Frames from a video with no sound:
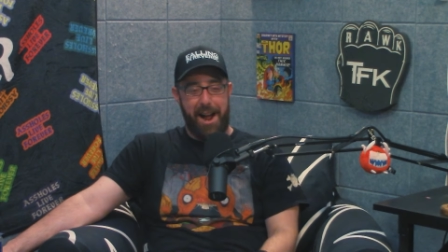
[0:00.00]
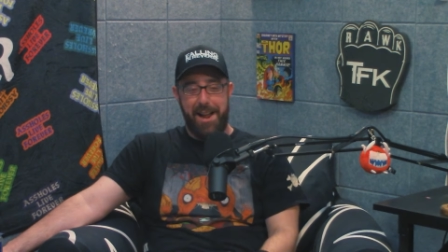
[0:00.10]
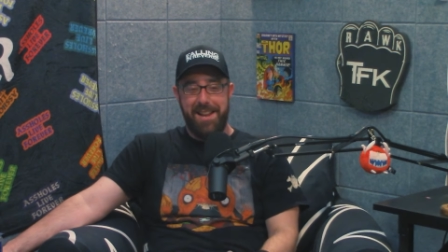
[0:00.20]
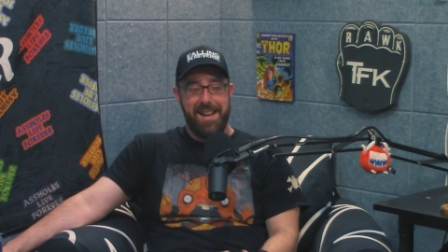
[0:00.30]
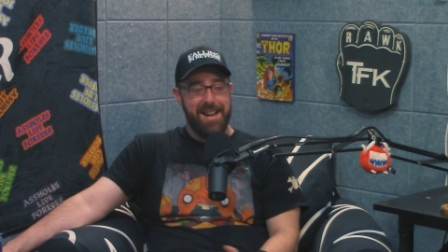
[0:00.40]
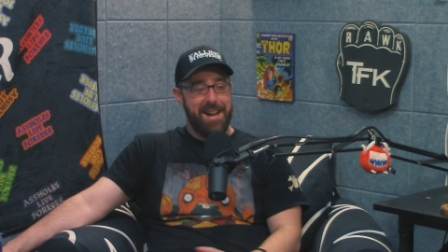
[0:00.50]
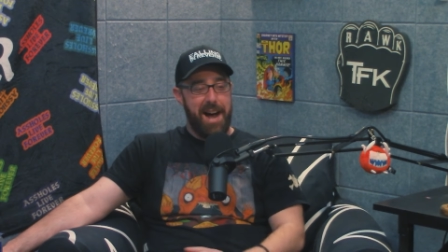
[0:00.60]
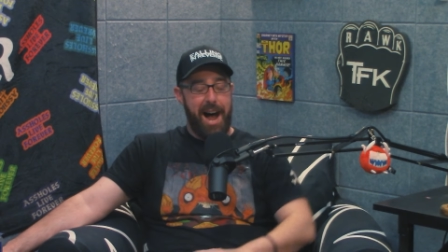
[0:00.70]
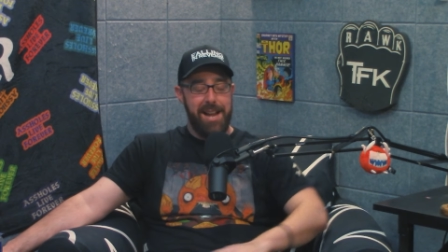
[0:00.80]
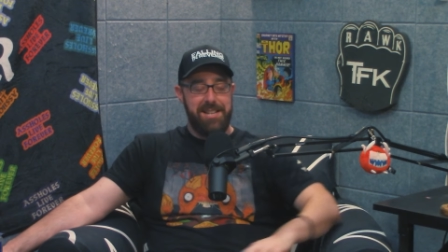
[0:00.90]
I
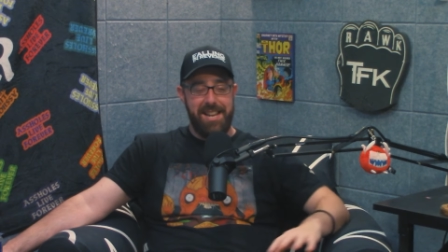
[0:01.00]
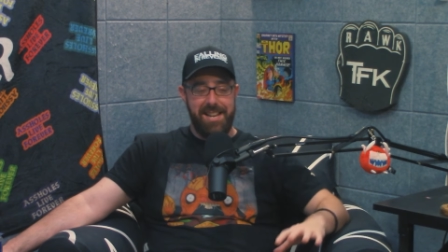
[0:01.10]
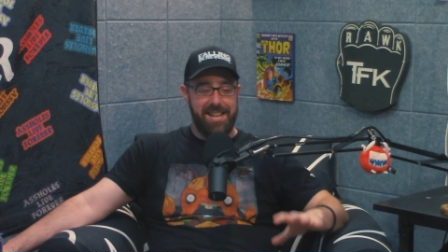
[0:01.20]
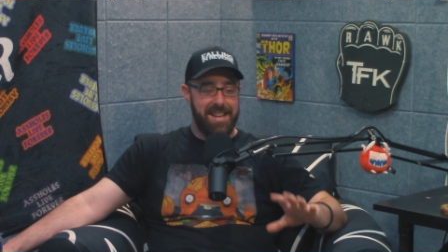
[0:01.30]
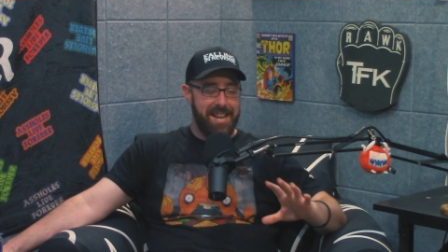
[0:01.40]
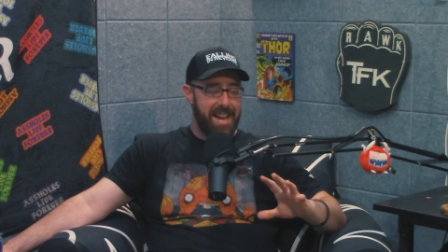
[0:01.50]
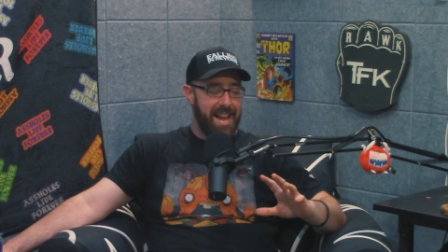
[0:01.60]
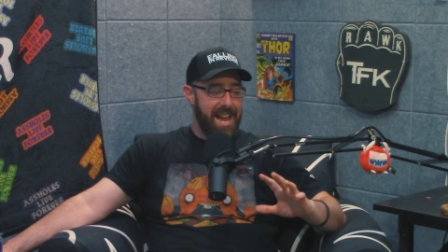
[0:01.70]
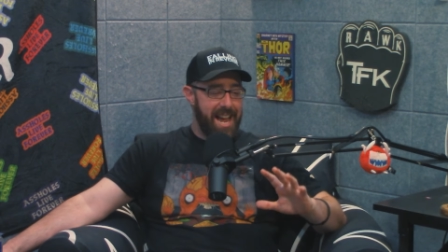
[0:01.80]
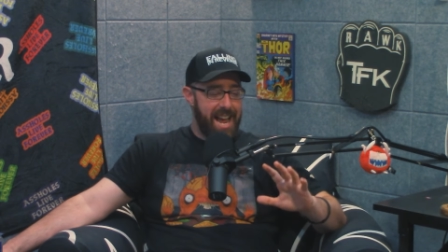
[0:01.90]
I did
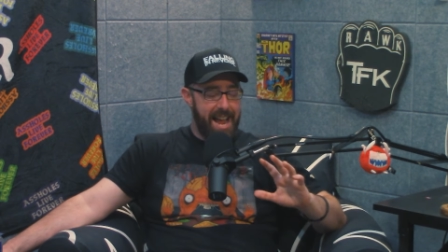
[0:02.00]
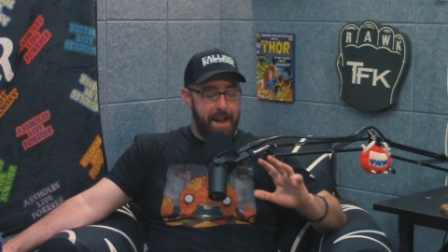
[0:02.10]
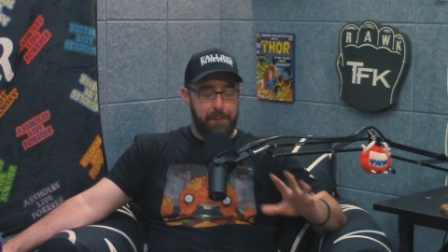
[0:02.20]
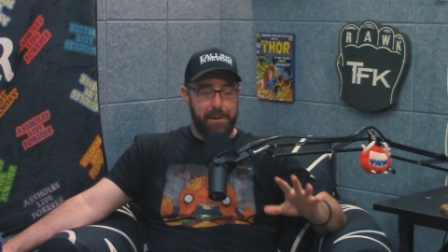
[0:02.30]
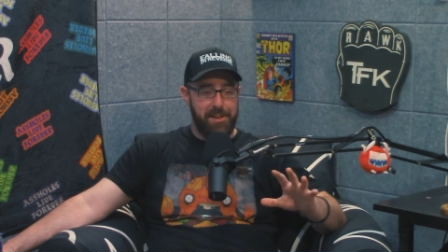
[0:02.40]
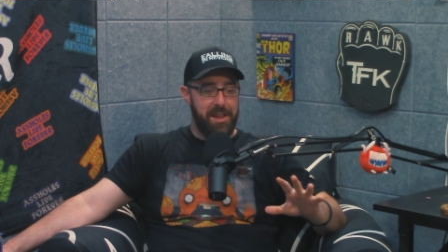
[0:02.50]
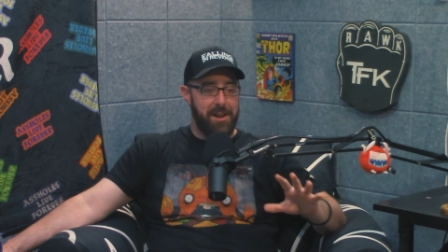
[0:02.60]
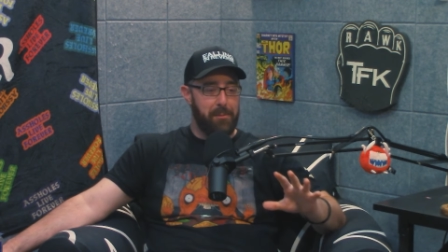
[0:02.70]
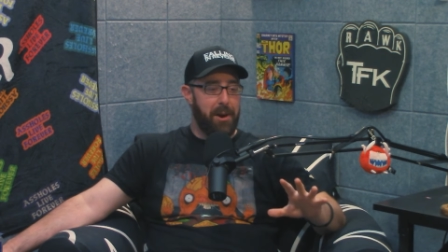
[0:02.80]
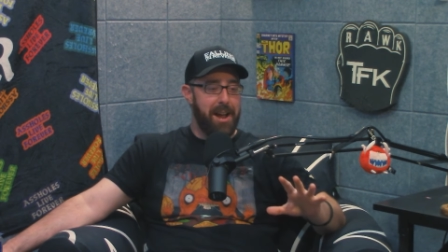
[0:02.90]

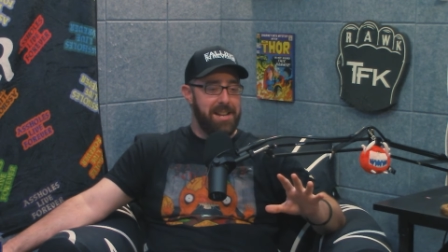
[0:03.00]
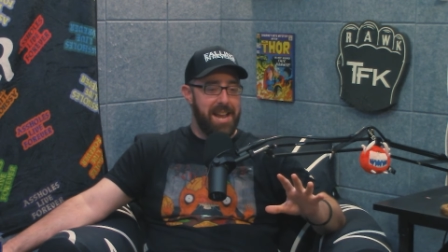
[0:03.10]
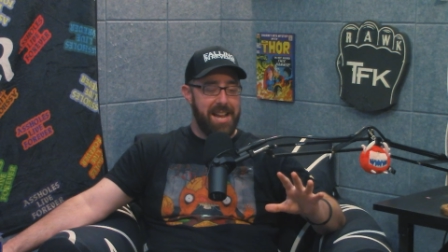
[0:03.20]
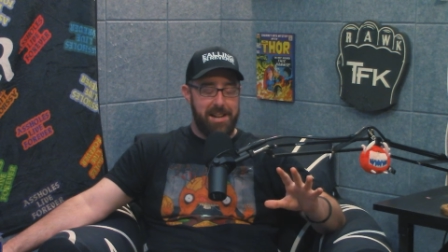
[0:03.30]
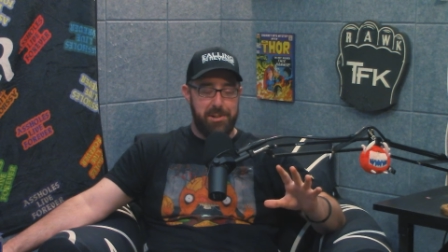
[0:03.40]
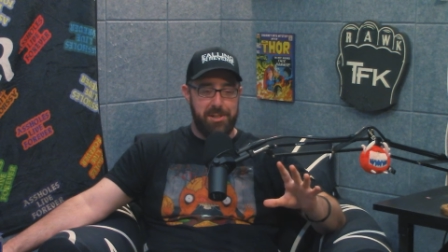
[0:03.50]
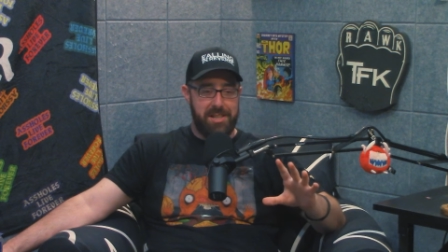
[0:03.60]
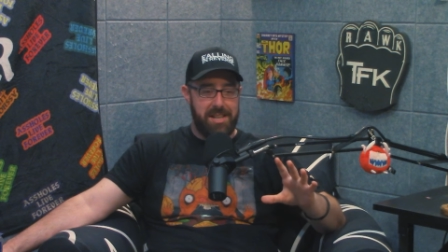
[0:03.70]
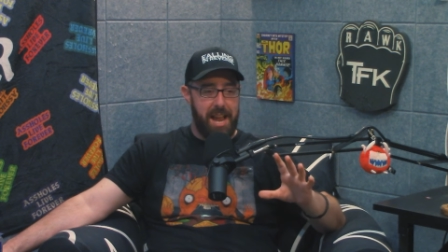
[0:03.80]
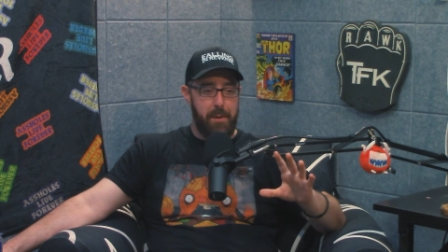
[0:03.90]
everything right and it
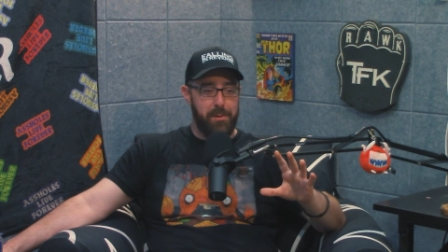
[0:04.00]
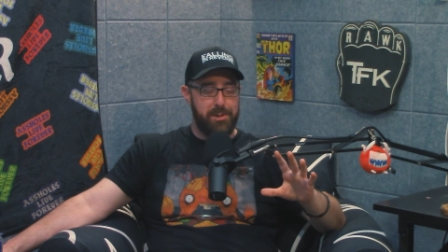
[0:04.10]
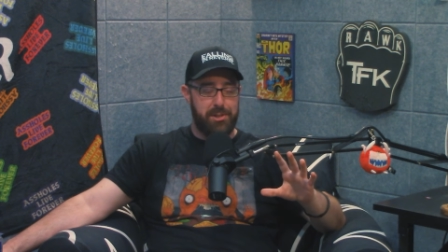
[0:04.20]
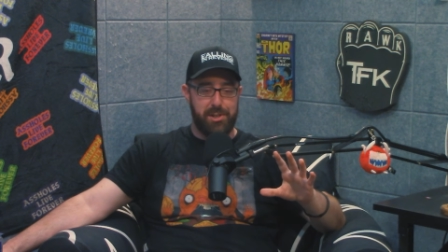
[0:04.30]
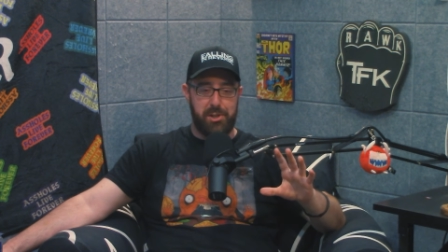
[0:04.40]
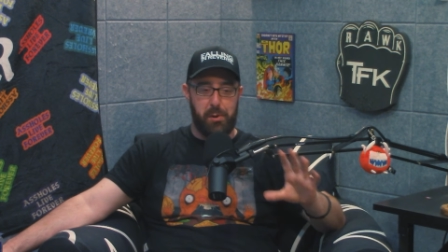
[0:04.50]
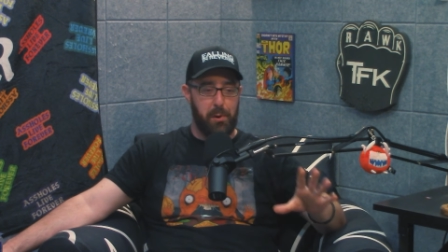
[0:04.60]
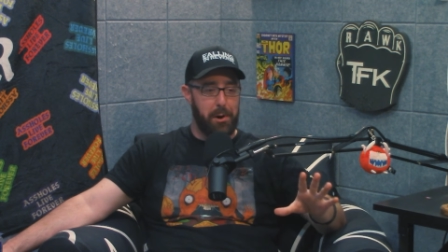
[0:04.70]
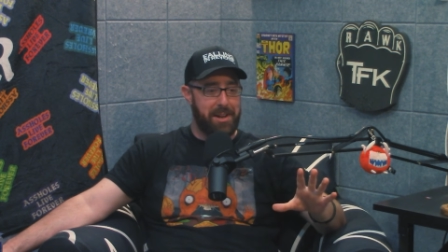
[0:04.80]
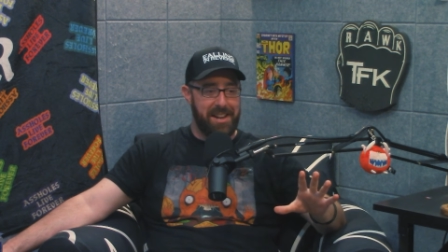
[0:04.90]
just it was just
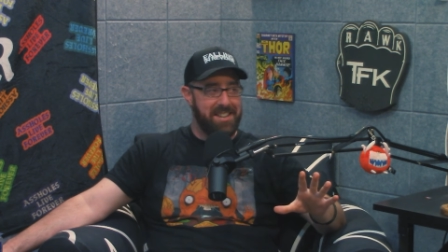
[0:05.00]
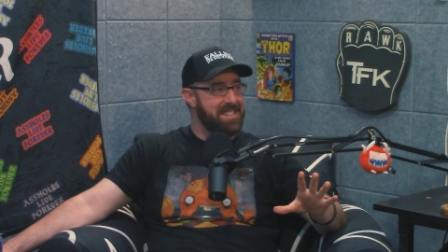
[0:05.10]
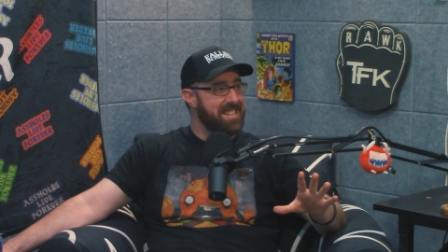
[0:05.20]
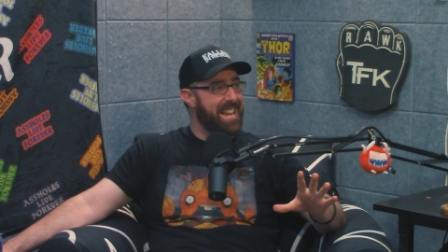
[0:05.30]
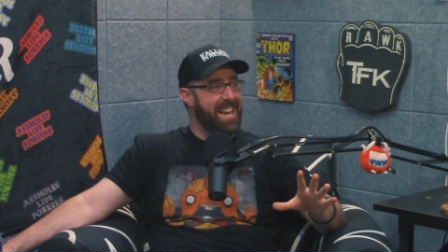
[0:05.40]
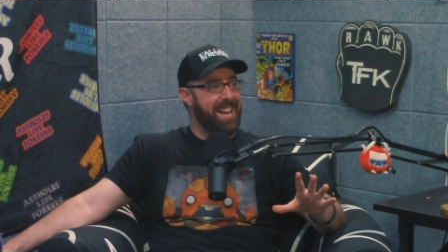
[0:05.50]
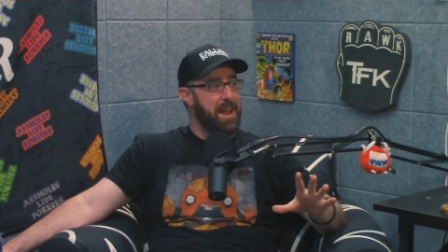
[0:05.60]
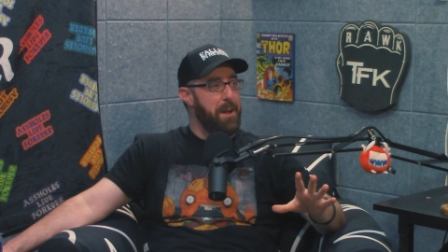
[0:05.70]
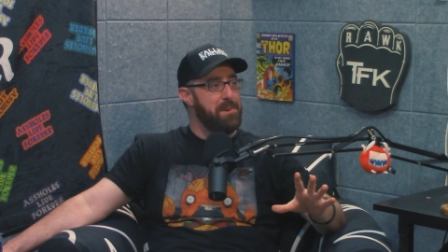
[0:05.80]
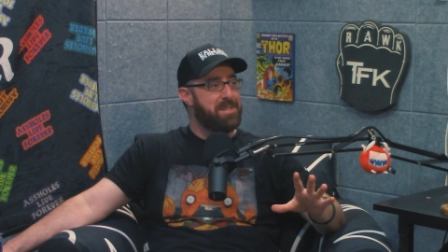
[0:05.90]
crooked it was
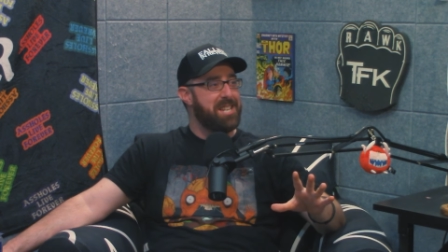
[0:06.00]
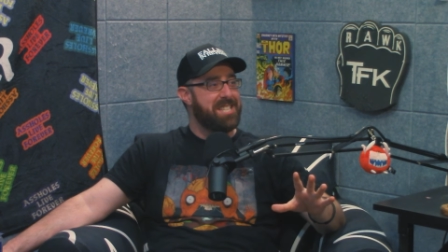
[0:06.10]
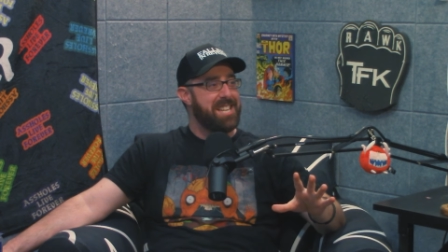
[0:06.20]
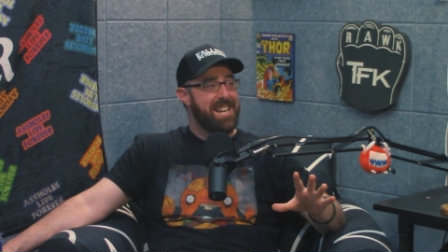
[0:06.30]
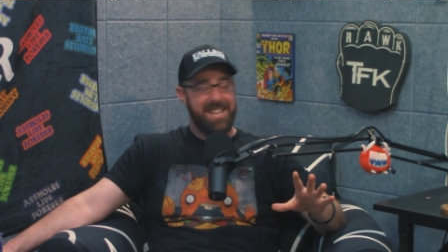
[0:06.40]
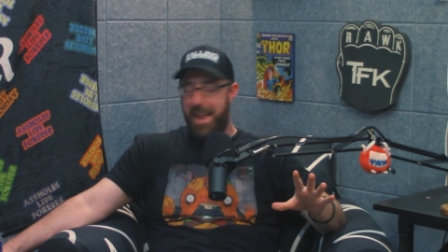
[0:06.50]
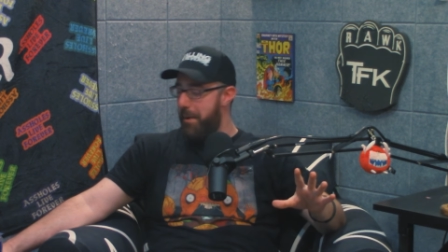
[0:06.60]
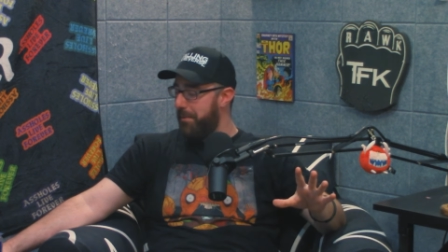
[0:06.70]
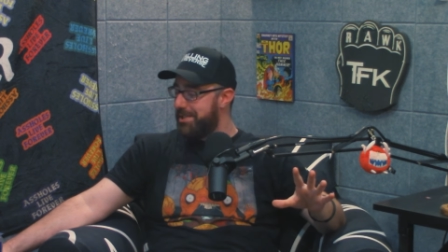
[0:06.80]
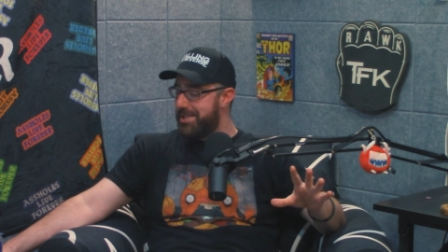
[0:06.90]
the just, whole
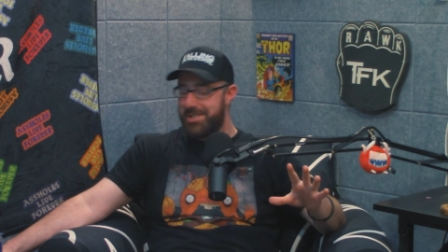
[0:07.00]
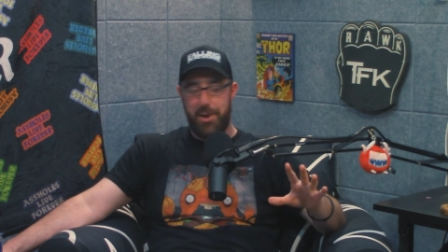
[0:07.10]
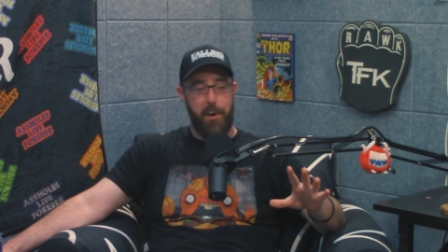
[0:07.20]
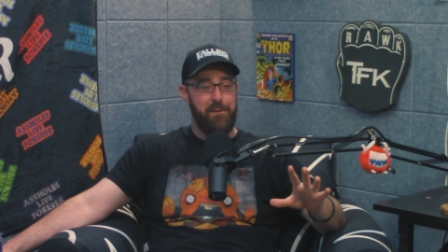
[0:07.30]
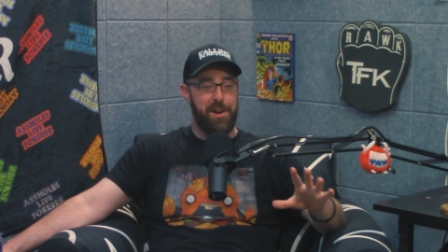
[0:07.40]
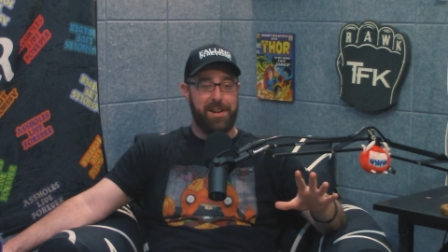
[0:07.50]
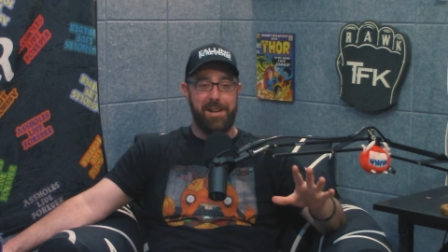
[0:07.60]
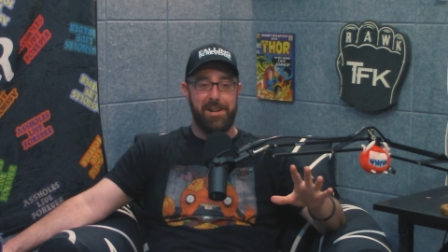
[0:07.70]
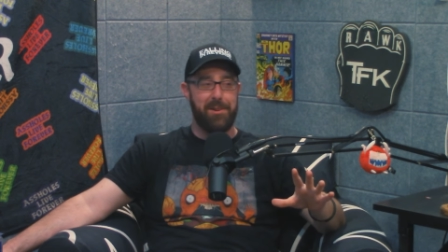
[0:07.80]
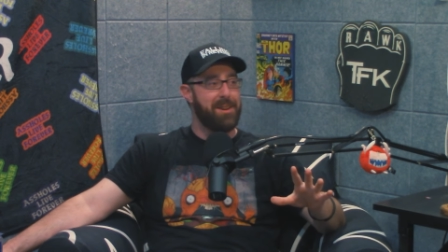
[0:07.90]
it was time. so fucking we
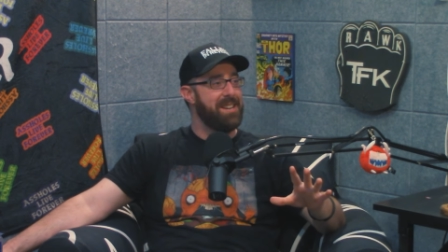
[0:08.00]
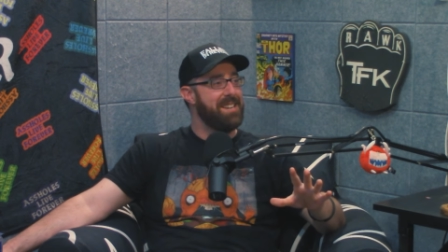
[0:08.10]
could crooked.